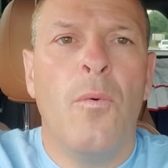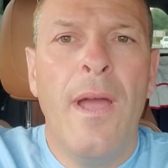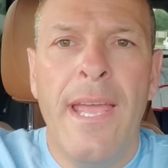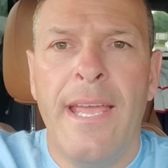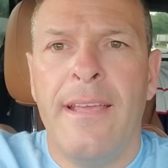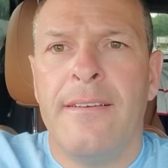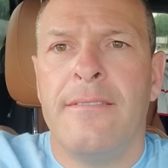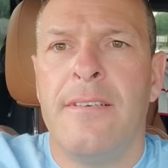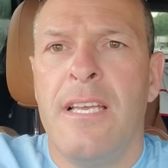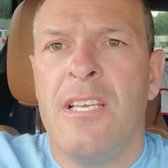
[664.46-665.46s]
the way
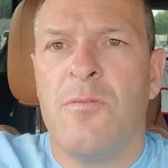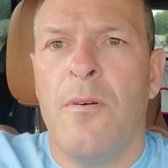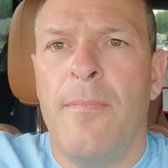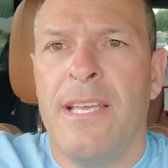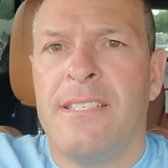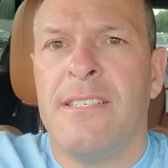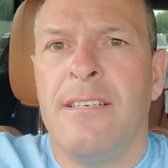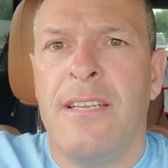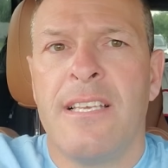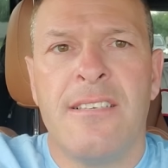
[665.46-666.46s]
is what makes it
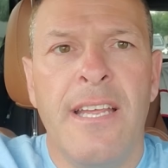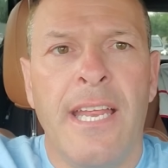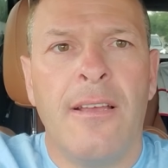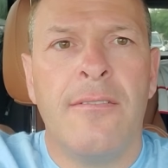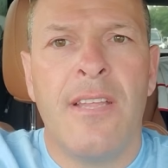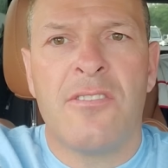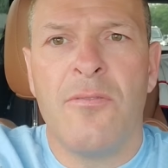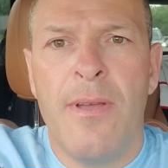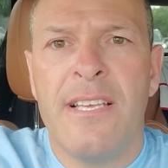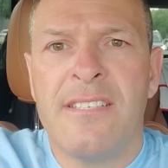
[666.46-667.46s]
exciting. That's
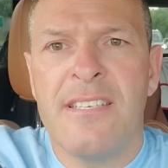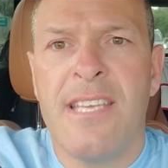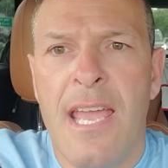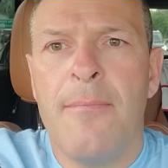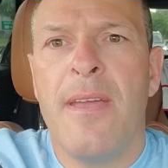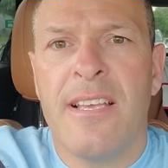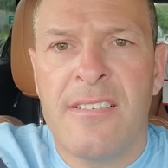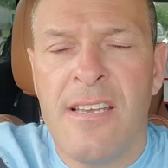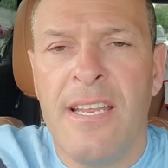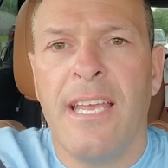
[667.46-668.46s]
what makes this game
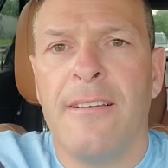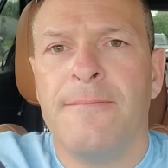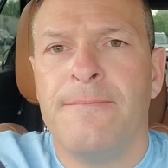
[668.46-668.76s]
exciting.